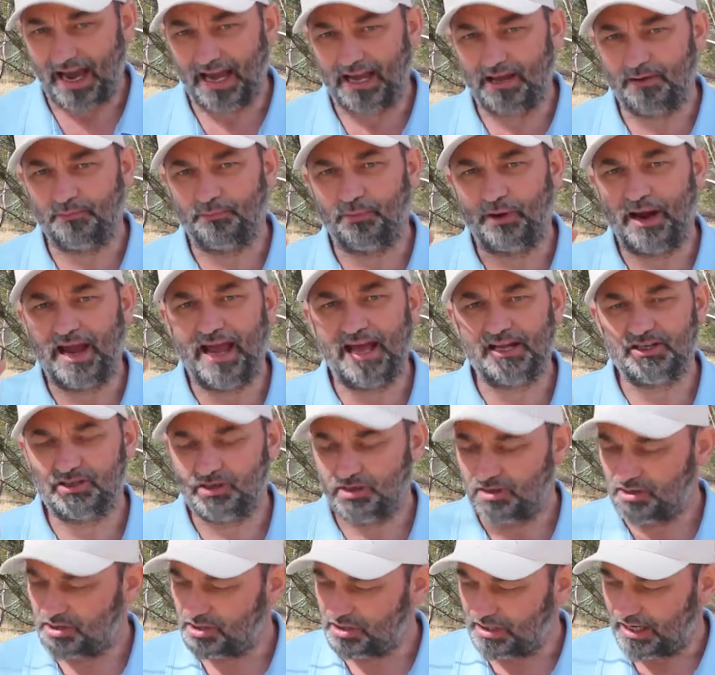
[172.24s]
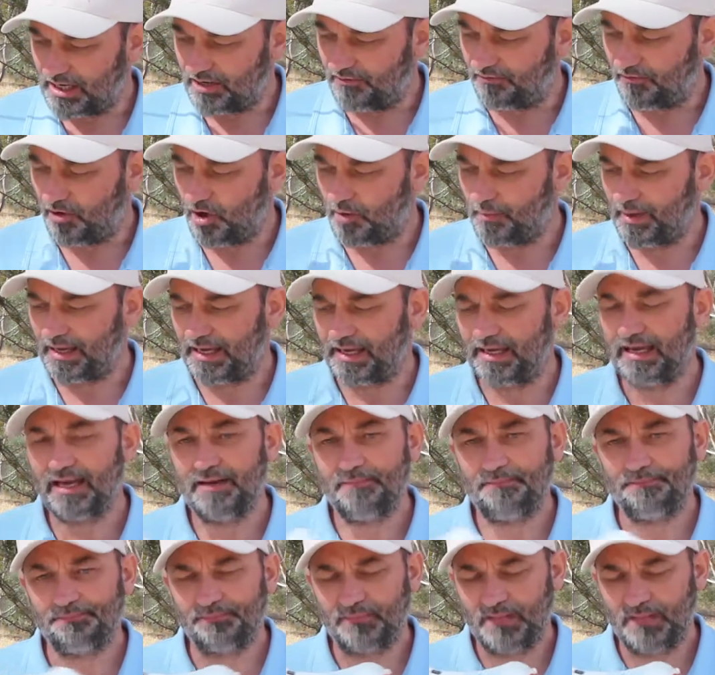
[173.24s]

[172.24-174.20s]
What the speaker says: a brand new seed firmer here,